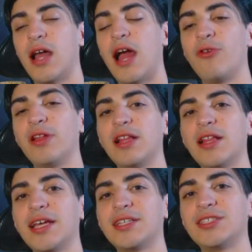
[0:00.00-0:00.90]
I really
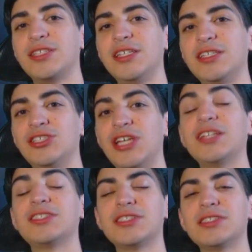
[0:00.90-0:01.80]
like seeing
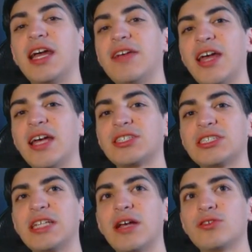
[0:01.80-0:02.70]
Jacen live
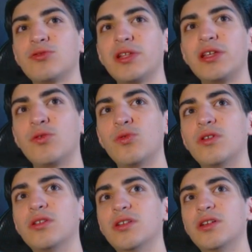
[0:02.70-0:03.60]
action. That was really
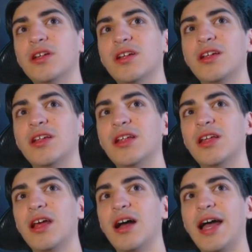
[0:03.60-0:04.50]
cool.
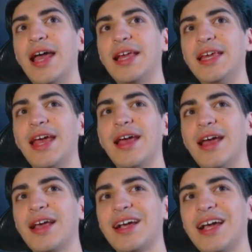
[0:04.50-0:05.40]
And
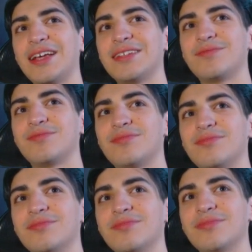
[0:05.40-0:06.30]
yeah, I,
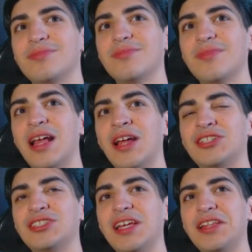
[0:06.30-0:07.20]
I
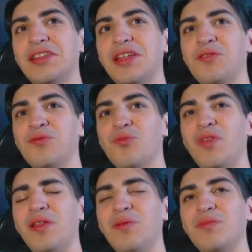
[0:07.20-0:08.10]
understand they didn't
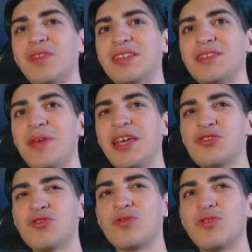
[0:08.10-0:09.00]
really need to make
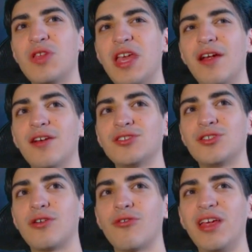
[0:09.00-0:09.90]
his ears
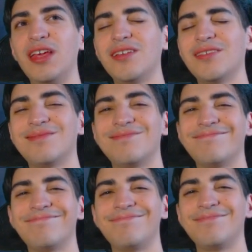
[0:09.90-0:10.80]
green.
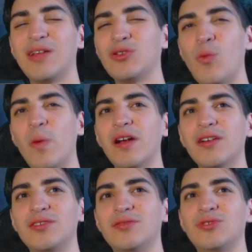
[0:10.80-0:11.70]
That was a
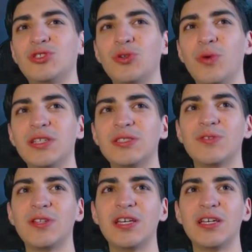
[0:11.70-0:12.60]
weird choice
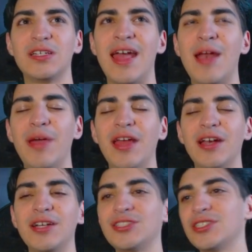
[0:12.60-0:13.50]
for the
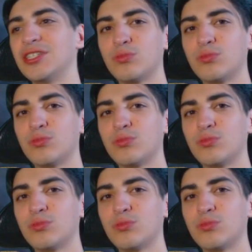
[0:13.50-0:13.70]
animators.